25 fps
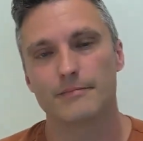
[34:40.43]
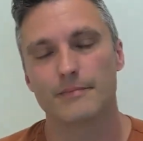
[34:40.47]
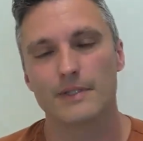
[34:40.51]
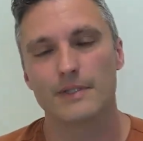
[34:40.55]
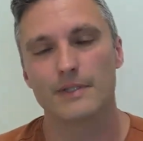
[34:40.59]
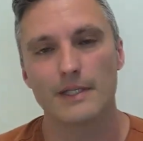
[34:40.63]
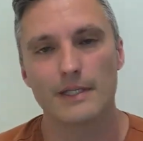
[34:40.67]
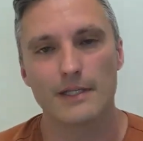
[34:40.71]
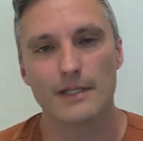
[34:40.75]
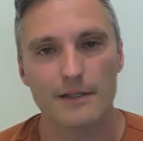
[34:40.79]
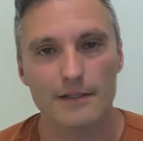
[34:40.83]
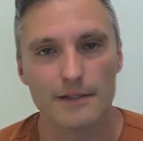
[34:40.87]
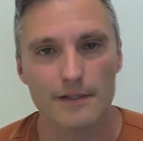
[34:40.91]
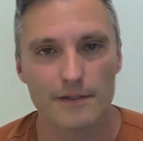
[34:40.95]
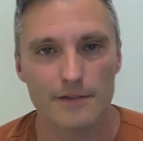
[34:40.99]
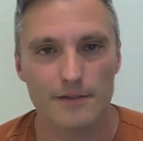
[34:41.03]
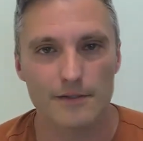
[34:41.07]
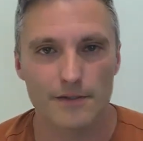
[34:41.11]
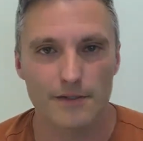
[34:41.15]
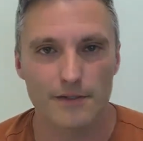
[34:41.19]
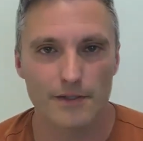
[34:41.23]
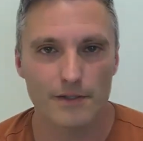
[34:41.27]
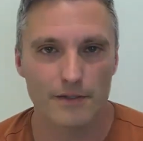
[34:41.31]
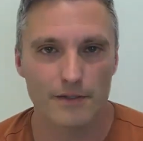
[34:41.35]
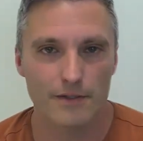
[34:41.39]

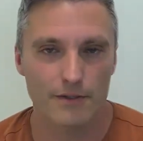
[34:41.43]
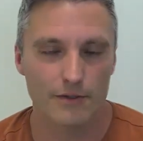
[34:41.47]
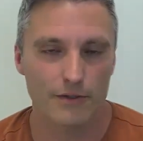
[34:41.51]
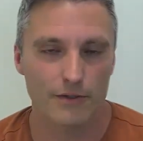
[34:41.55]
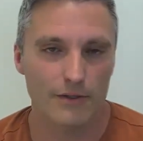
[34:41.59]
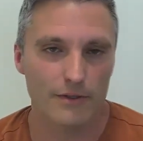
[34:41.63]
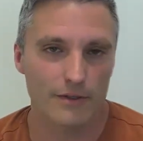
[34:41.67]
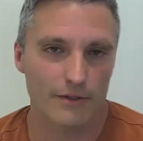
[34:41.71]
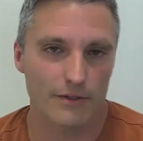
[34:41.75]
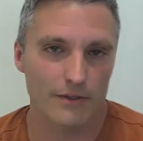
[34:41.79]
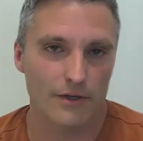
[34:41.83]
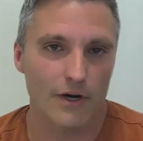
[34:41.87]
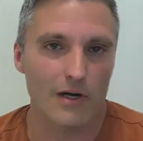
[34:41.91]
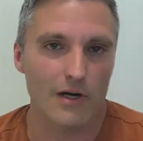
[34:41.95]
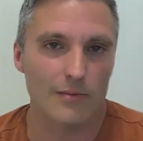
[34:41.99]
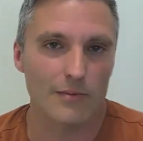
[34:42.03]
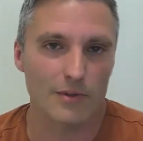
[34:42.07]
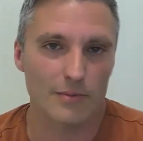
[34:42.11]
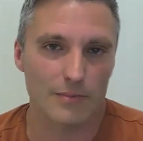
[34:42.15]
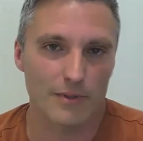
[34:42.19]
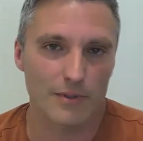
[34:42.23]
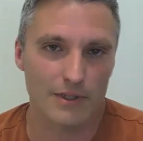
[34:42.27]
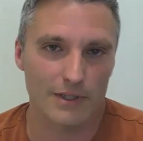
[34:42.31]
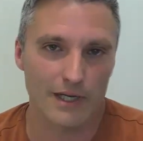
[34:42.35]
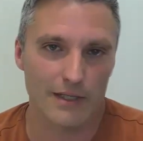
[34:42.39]
deities, the Dharma
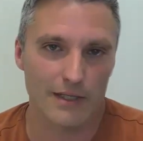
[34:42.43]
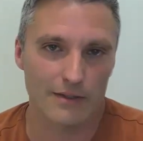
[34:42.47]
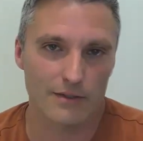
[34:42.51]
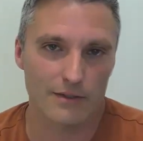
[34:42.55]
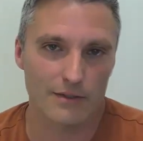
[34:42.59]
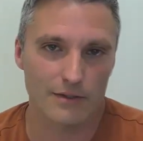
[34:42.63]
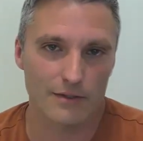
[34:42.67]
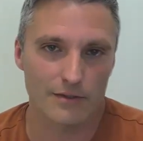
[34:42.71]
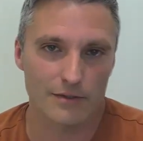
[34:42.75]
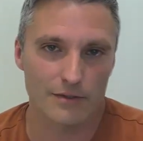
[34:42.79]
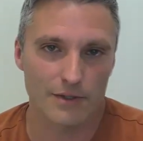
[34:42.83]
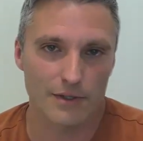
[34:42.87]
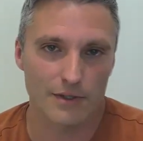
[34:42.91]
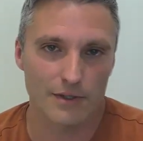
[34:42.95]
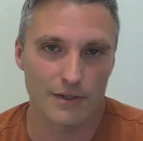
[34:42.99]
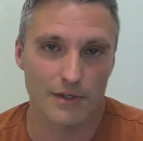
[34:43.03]
protectors,